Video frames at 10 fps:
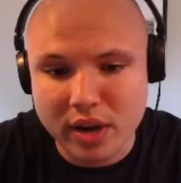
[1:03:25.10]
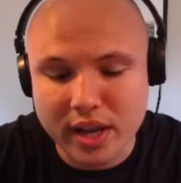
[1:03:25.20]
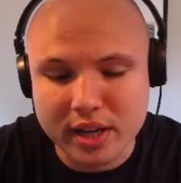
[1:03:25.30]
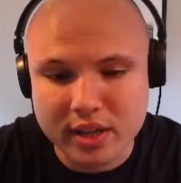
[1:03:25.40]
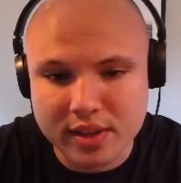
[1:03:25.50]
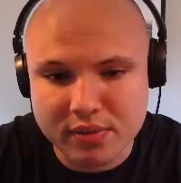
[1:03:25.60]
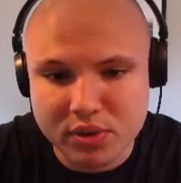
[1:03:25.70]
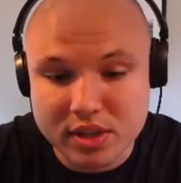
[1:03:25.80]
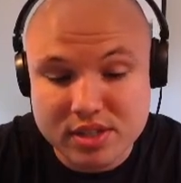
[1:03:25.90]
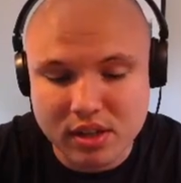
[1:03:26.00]
hanging in there for
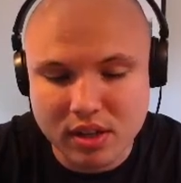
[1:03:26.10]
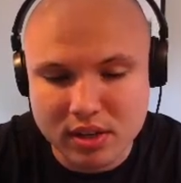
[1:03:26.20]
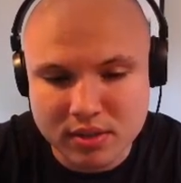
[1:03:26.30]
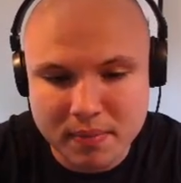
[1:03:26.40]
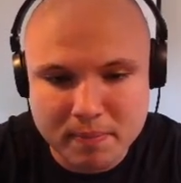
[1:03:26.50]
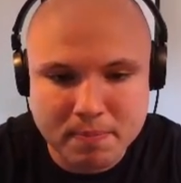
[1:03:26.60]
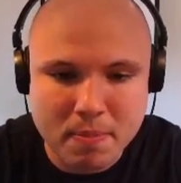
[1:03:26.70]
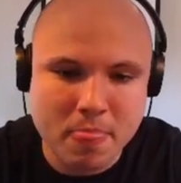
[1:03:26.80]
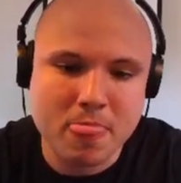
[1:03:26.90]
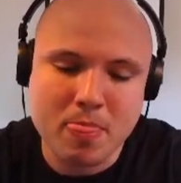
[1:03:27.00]
this long.
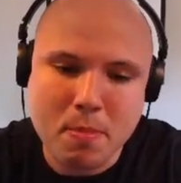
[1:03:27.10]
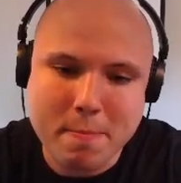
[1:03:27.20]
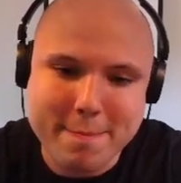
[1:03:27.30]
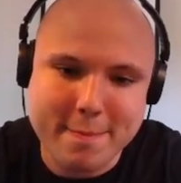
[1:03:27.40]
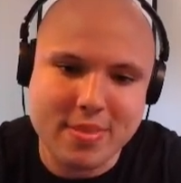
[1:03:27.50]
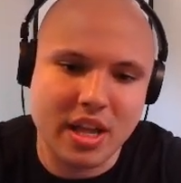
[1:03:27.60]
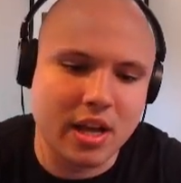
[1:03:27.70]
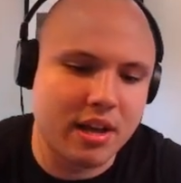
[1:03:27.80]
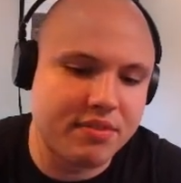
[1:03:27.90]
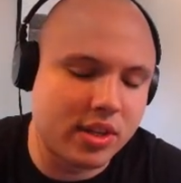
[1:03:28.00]

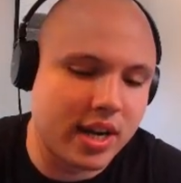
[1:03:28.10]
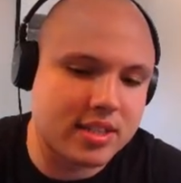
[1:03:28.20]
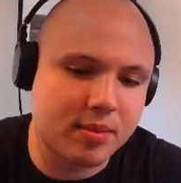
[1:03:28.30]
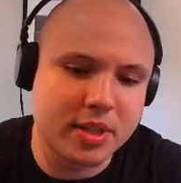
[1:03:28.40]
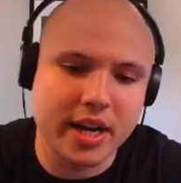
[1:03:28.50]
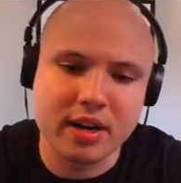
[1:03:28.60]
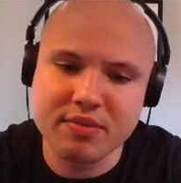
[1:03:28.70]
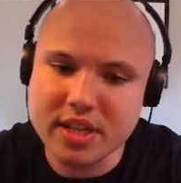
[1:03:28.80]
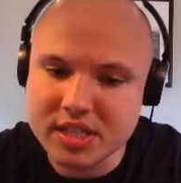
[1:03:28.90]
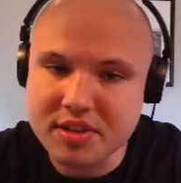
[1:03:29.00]
If you got something out of
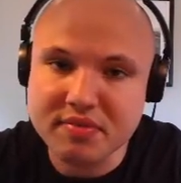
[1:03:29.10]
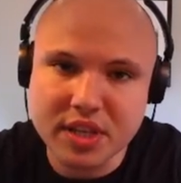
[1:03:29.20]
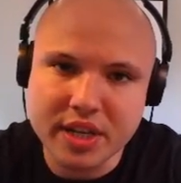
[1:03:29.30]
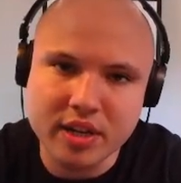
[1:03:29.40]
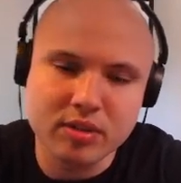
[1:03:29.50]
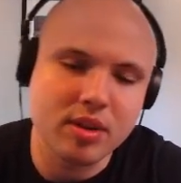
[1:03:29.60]
this video,